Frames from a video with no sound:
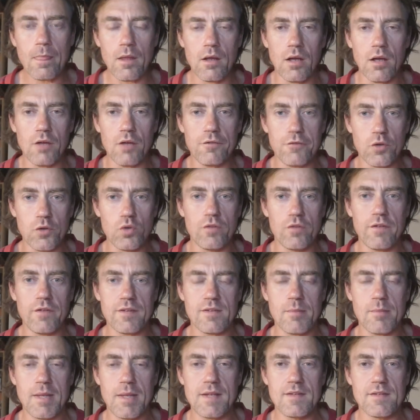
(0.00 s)
uh, food
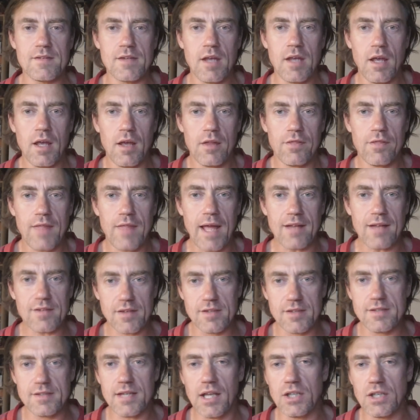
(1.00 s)
vitamins that's
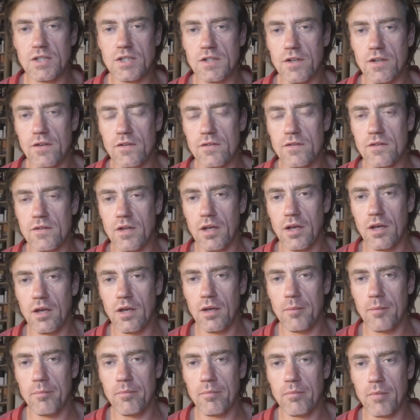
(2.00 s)
contentious
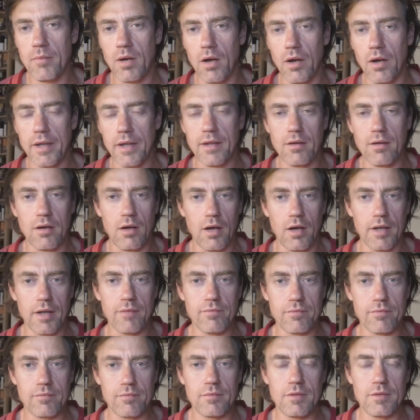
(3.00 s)
um, i i
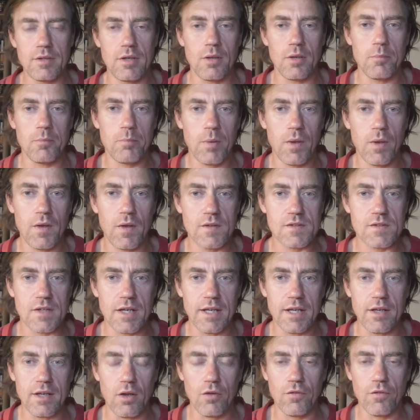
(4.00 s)
you know
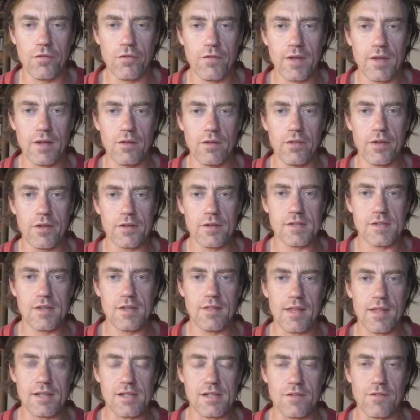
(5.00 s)
personally don't feel that
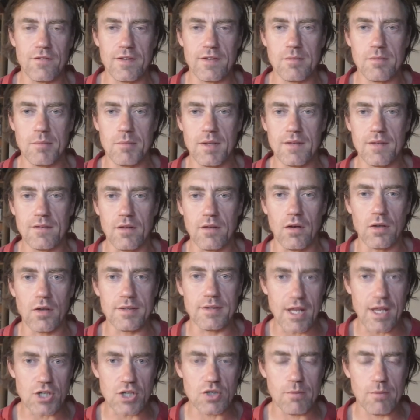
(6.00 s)
synthetic vitamins are
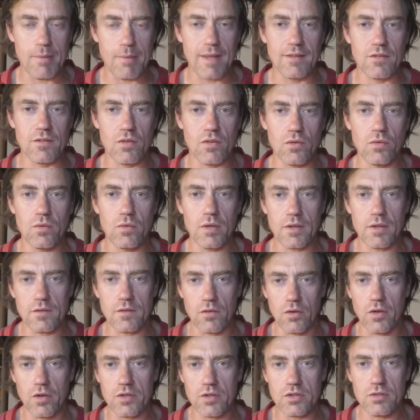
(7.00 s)
detrimental as
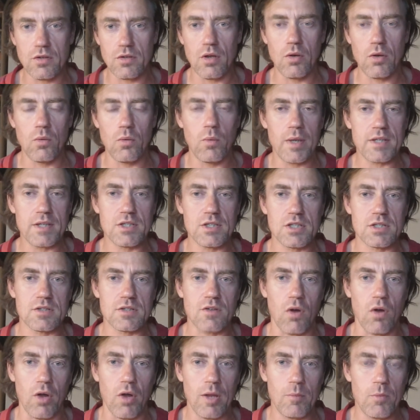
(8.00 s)
long as you know which
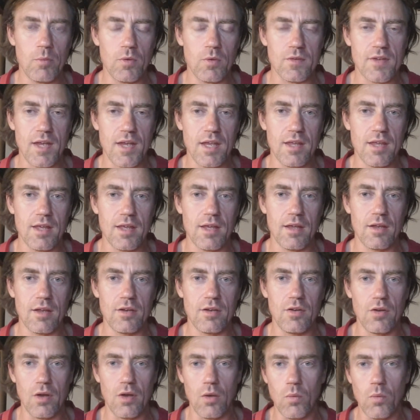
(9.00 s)
type you're taking
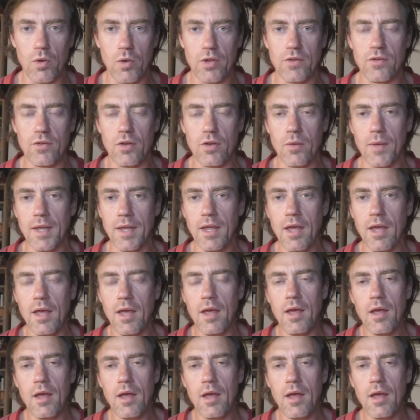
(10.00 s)
and you know what you're doing